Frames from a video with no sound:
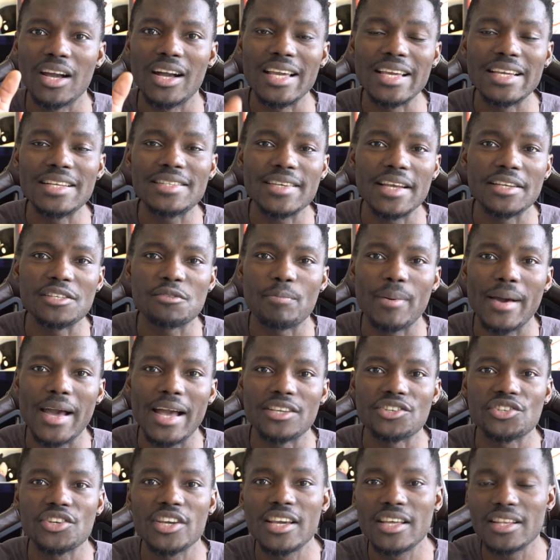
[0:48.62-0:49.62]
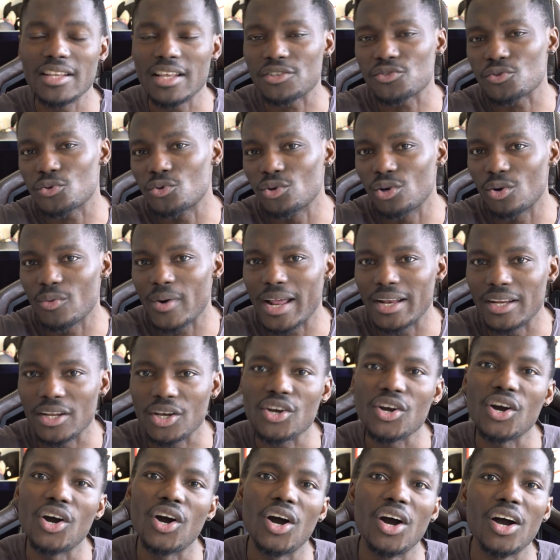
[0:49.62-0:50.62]
E-Tense badge that's all around the
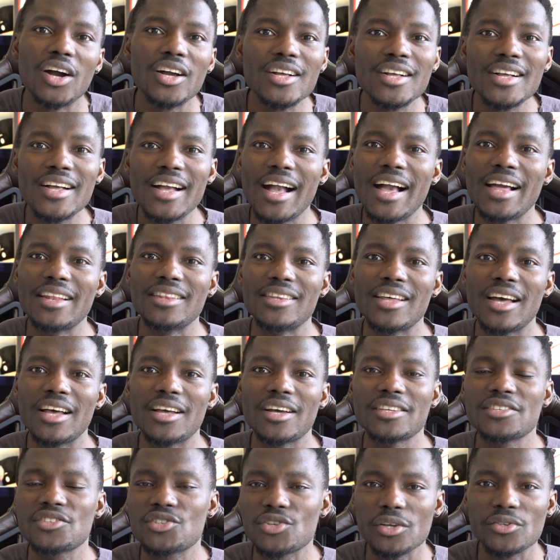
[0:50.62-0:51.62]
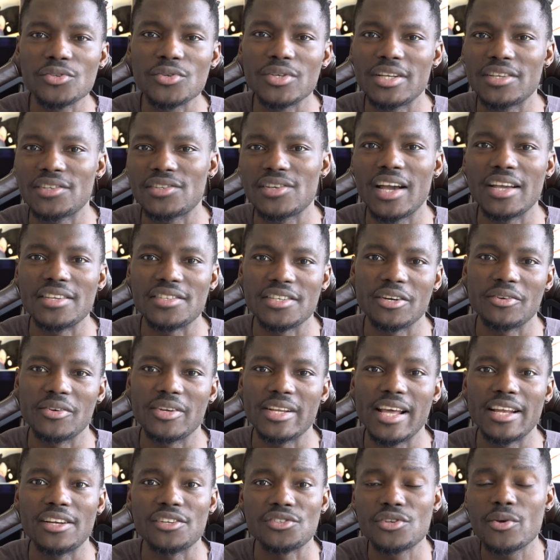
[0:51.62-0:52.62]
car and subtle designs here
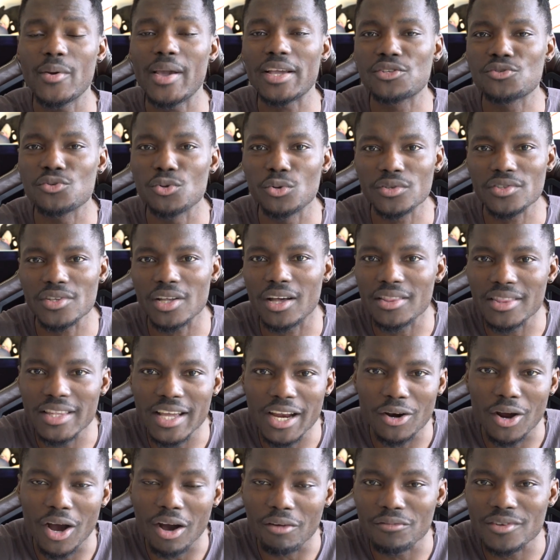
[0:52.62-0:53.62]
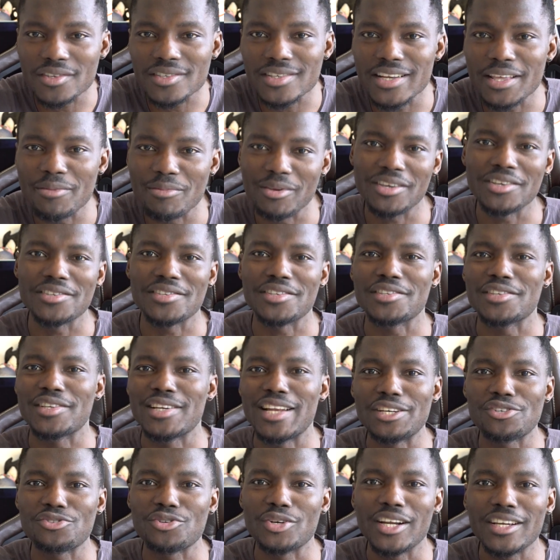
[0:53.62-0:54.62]
and there. There's no exhaust on there, obviously, because it's
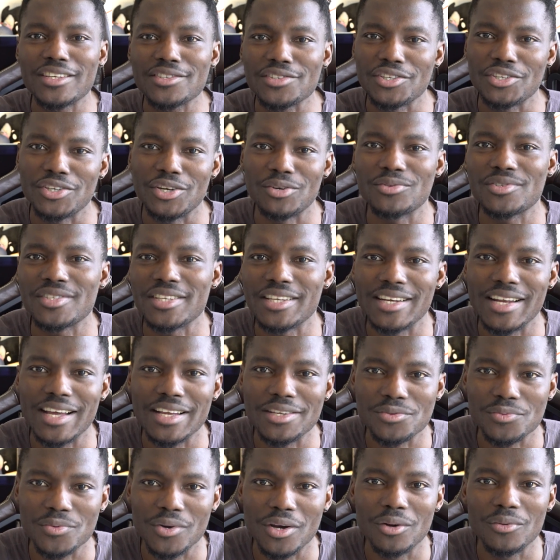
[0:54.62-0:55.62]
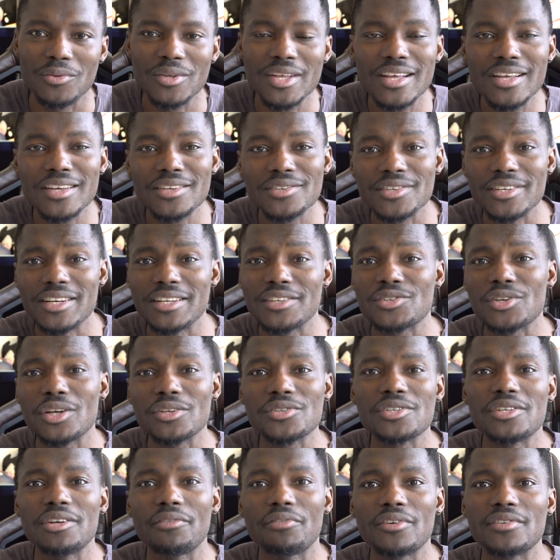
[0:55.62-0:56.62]
electric, so you don't see that as well. So there's
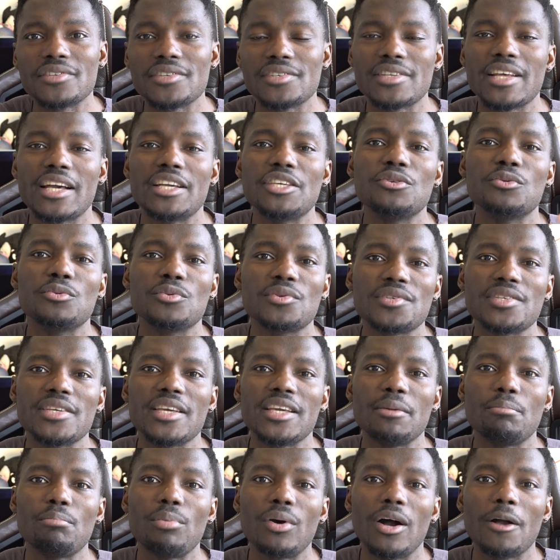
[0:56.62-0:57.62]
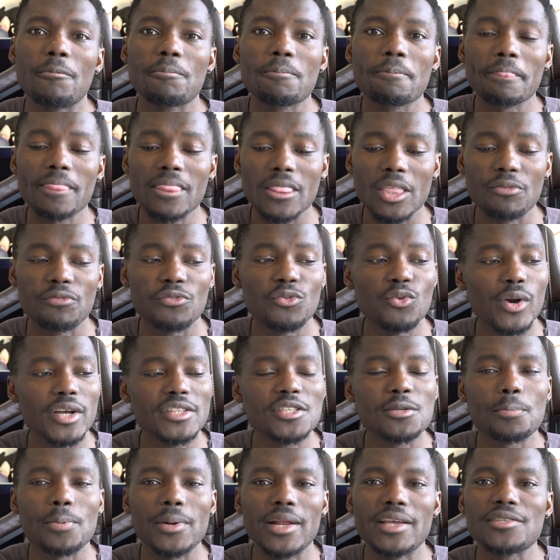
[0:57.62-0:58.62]
subtle differences that you will see, but if you were
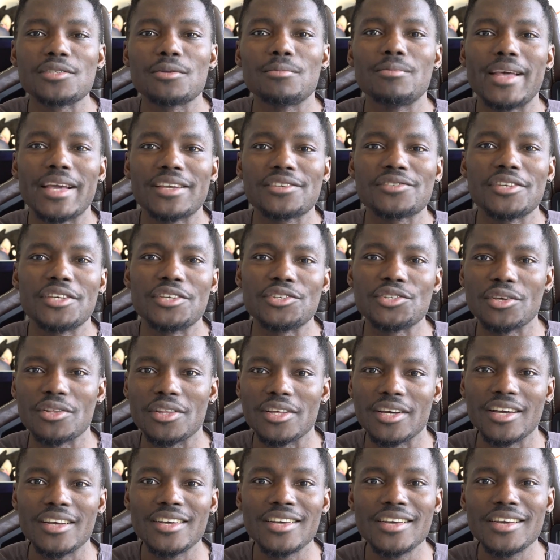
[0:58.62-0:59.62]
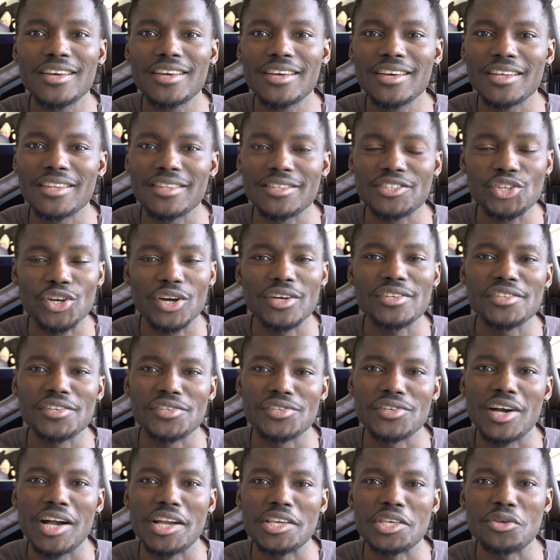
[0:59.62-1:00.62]
to place them next to each other,
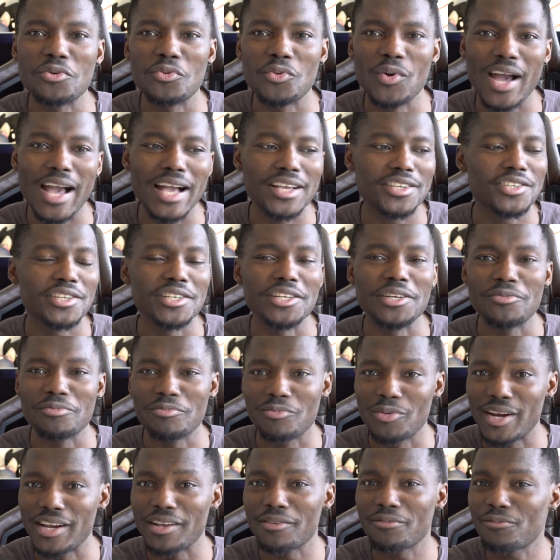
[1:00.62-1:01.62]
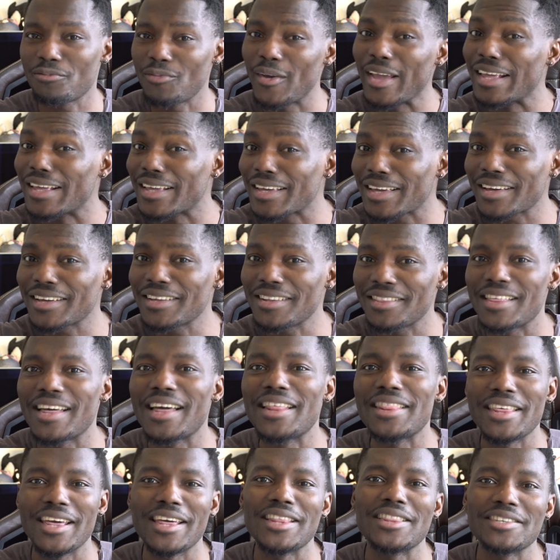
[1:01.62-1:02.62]
chances are you will actually rethink
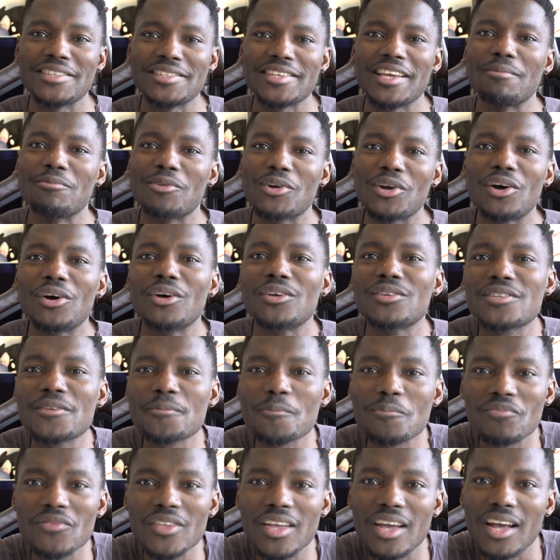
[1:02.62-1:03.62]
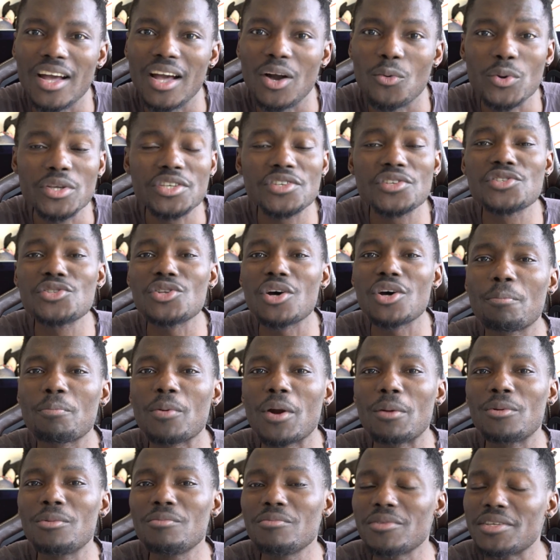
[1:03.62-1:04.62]
that they're the same cars, which is a
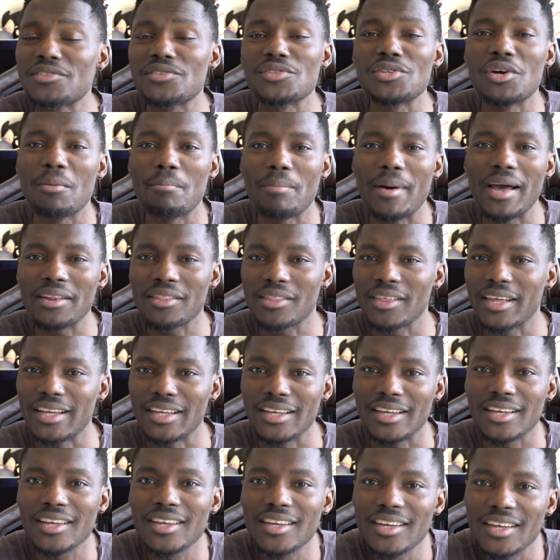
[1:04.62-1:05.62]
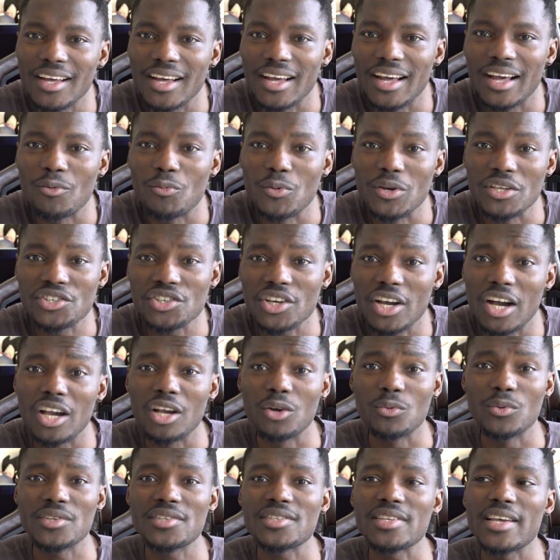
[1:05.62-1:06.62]
problem. It's not a bad thing, which I
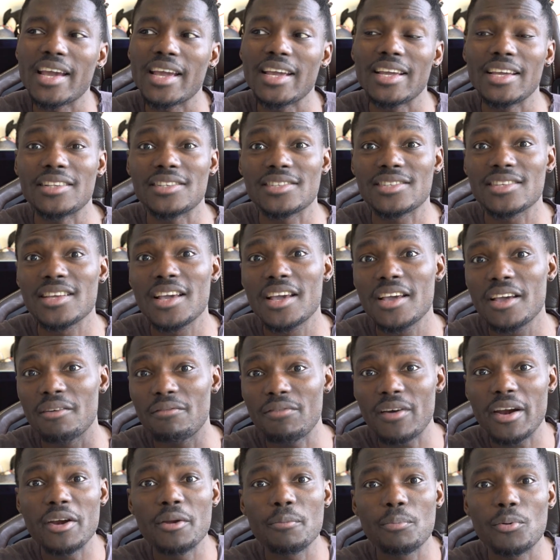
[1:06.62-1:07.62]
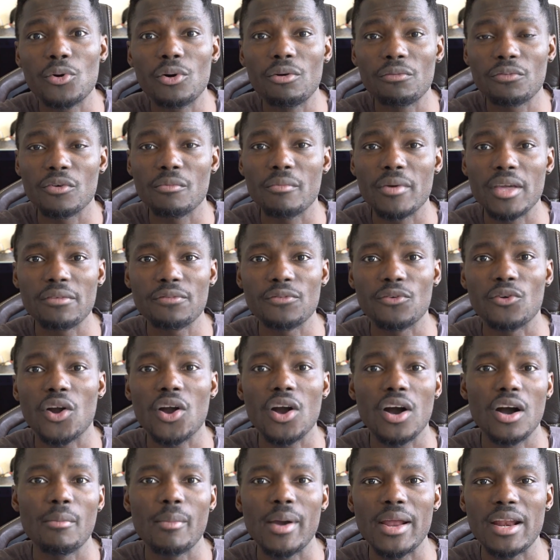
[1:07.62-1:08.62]
always say it's very important for me for
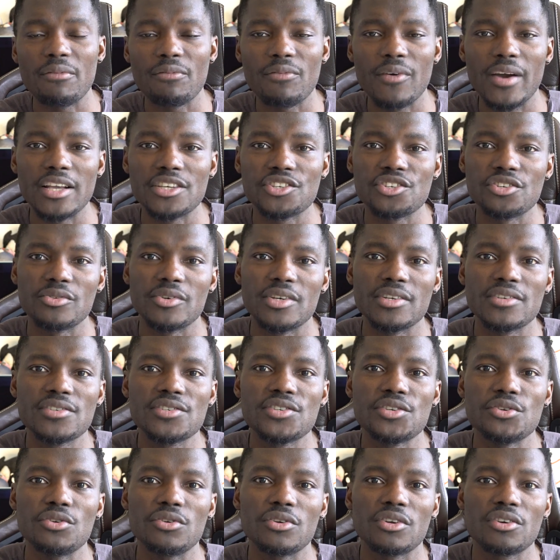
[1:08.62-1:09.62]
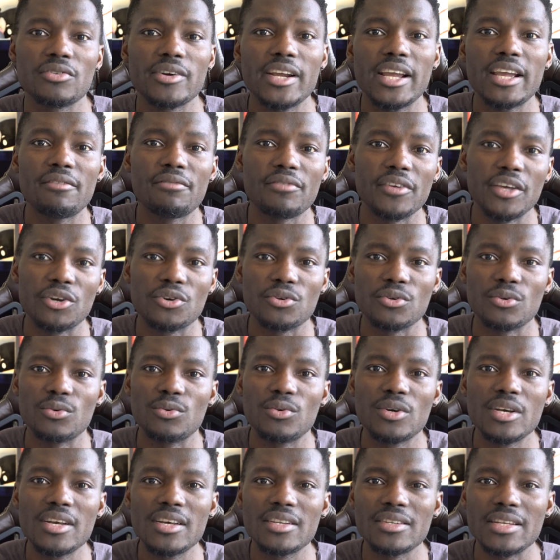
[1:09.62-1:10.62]
car manufacturers to create a
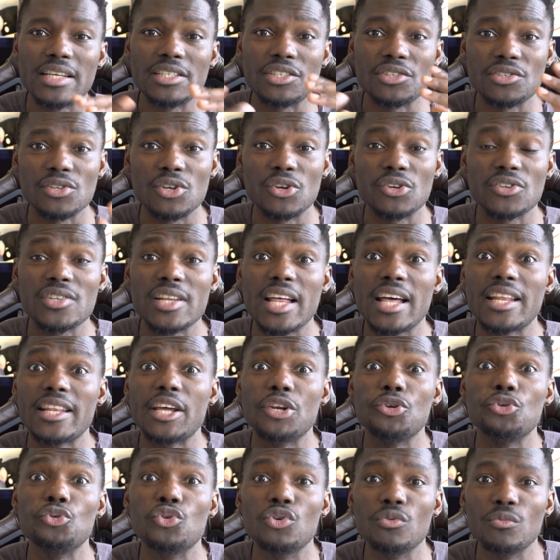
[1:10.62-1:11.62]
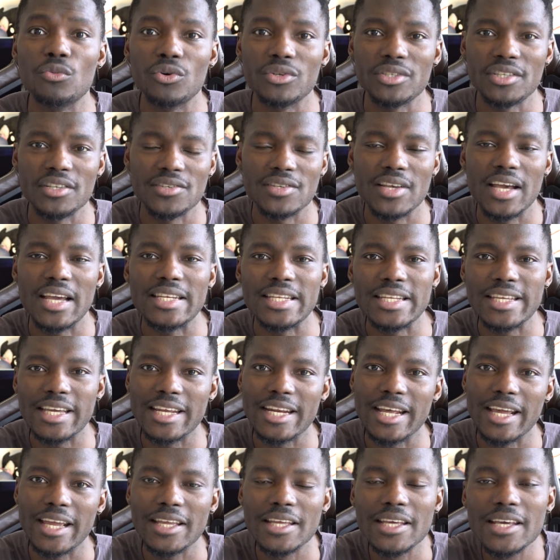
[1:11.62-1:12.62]
vehicle that just looks like their normal design
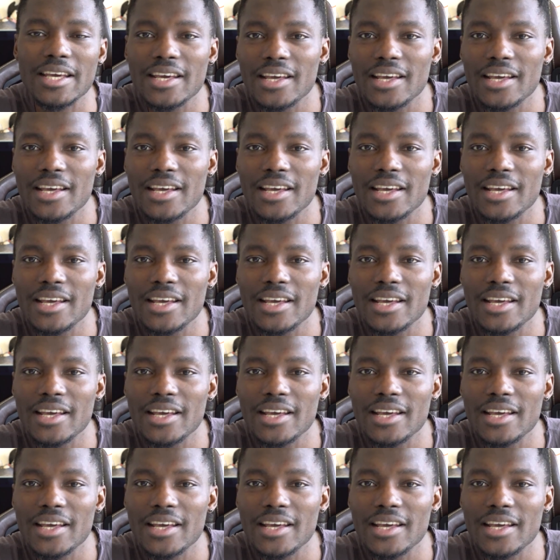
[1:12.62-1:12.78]
DNA.